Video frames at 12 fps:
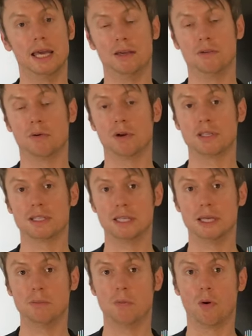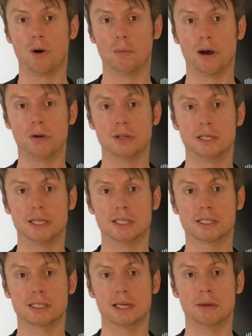If you want to see more about
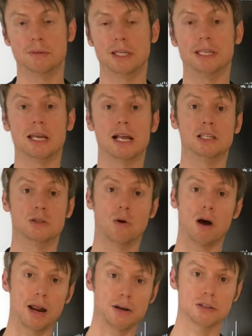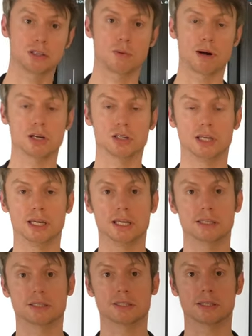these details or other
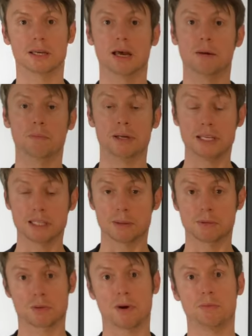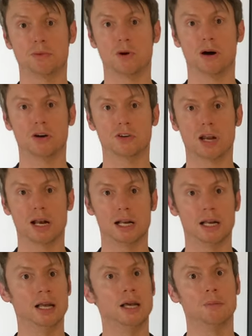strategies, please subscribe to our
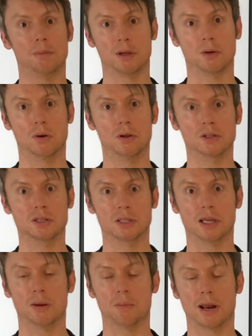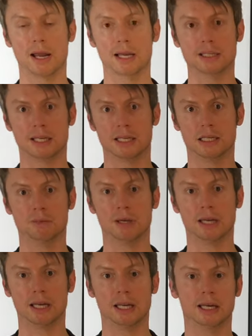channel, because like I said in the
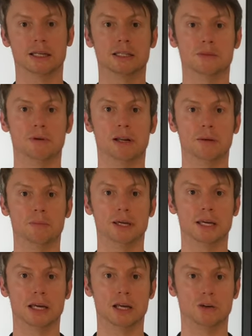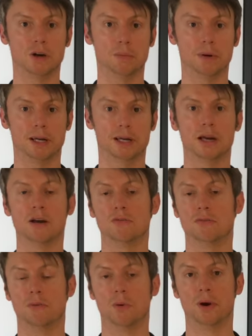beginning, this will be a topic
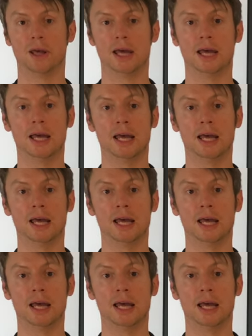for the